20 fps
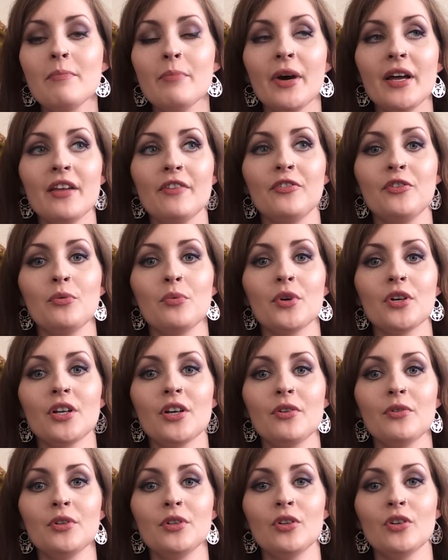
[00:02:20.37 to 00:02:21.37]
But if you
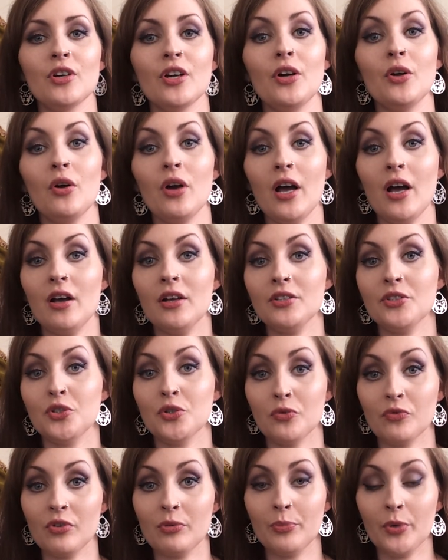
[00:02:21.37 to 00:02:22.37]
want to go and look at
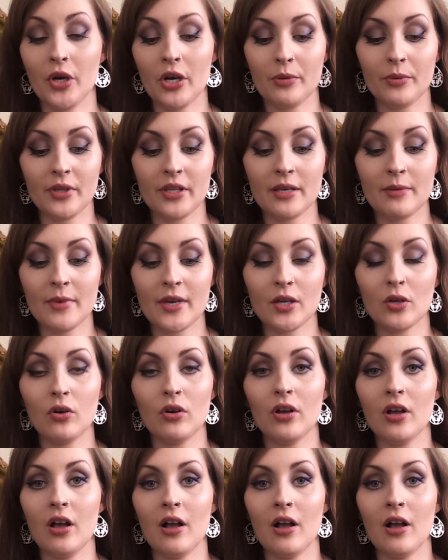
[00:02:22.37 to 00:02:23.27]
Jewellery Buy, where they make,